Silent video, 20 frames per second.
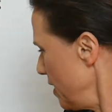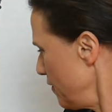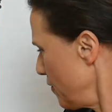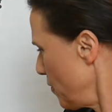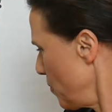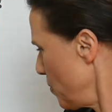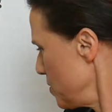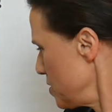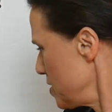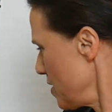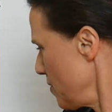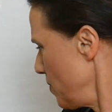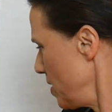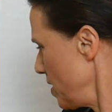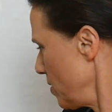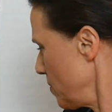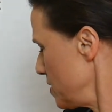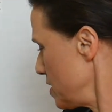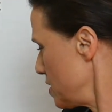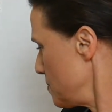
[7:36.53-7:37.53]
Of course I
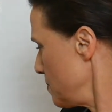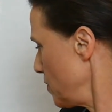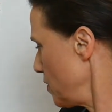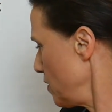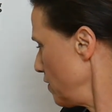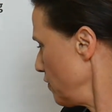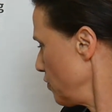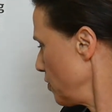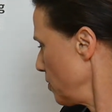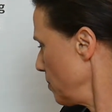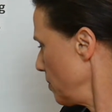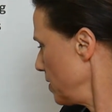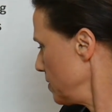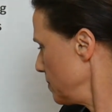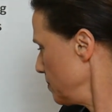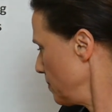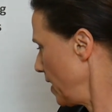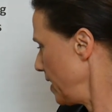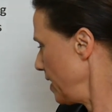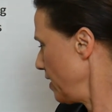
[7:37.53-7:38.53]
want to quit smoking for
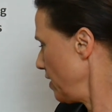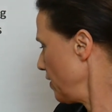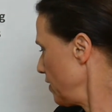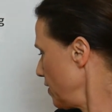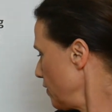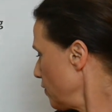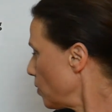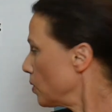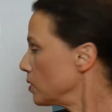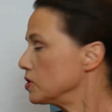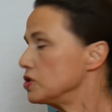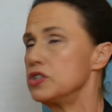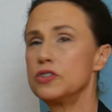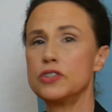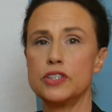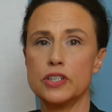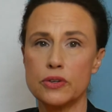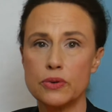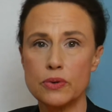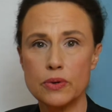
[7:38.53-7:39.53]
my health. Of course you
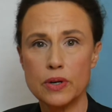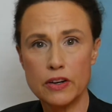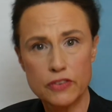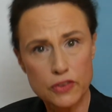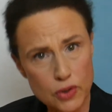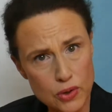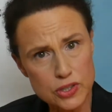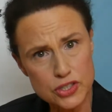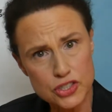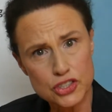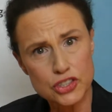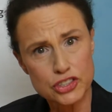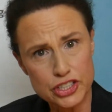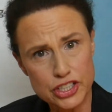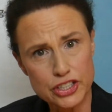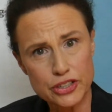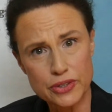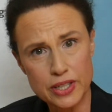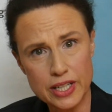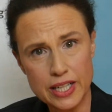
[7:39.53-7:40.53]
do. Of course you
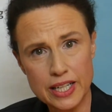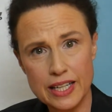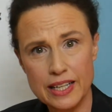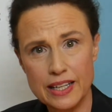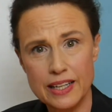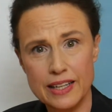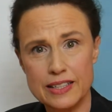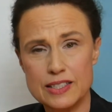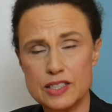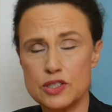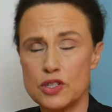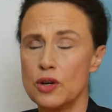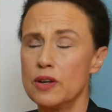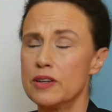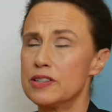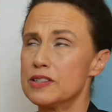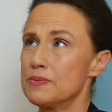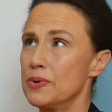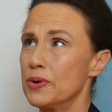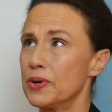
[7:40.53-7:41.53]
do.
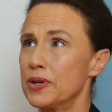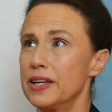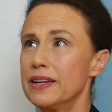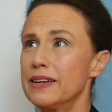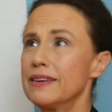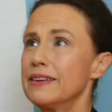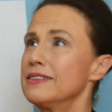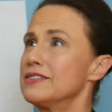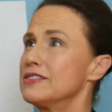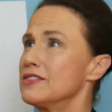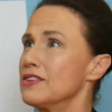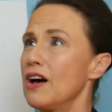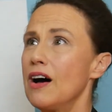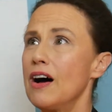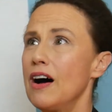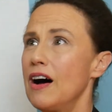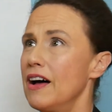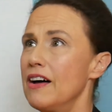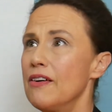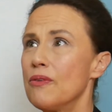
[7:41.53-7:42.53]
Smoking is,
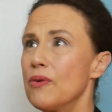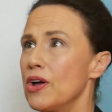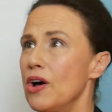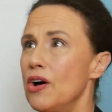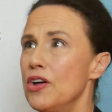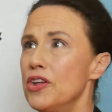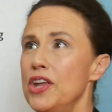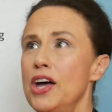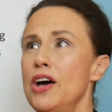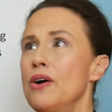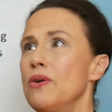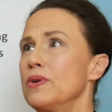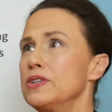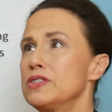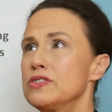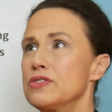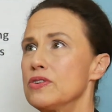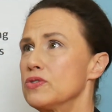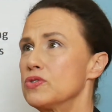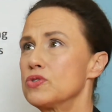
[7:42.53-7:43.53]
we all know,
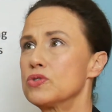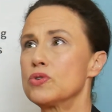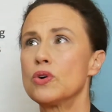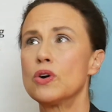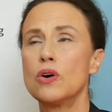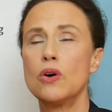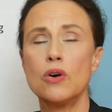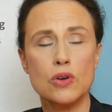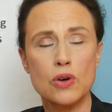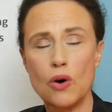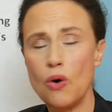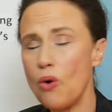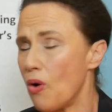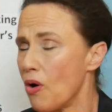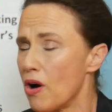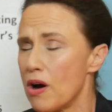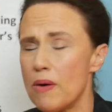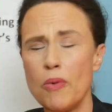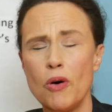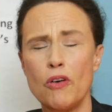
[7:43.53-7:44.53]
is so
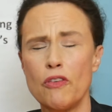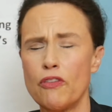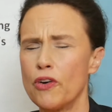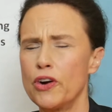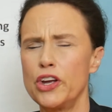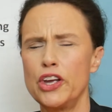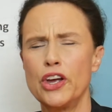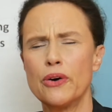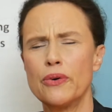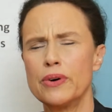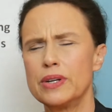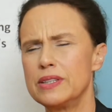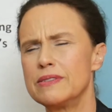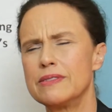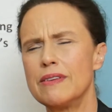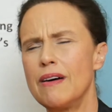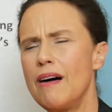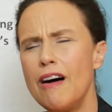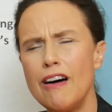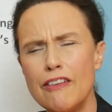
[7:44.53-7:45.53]
horrible for you
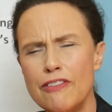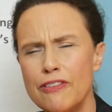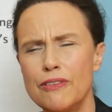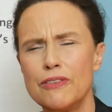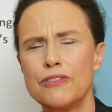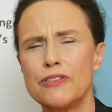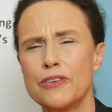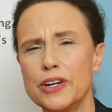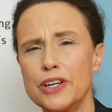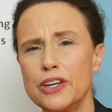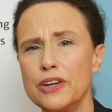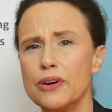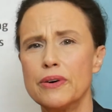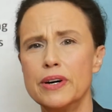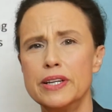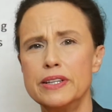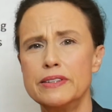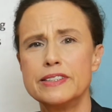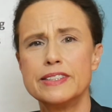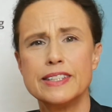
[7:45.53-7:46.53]
and awful for you.
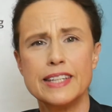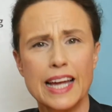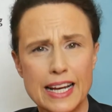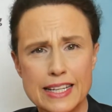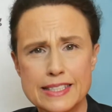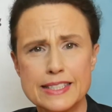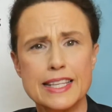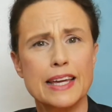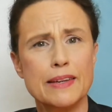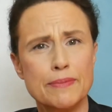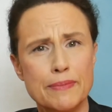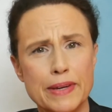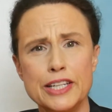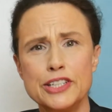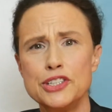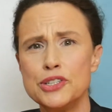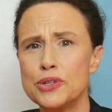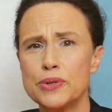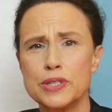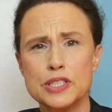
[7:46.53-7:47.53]
And has that
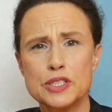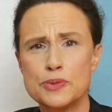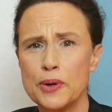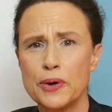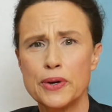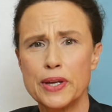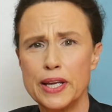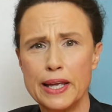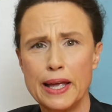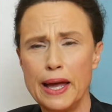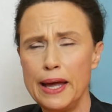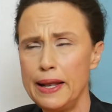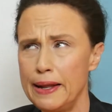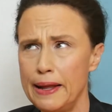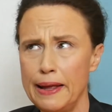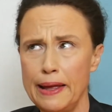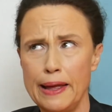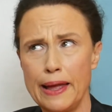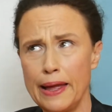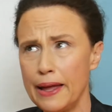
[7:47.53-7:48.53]
made you quit smoking
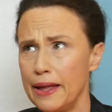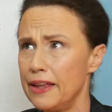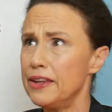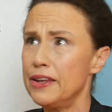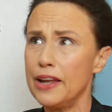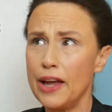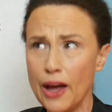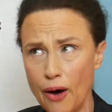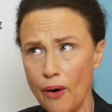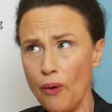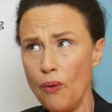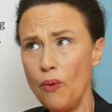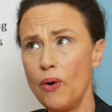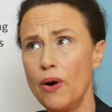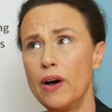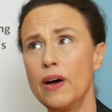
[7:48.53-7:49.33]
yet? Hell no.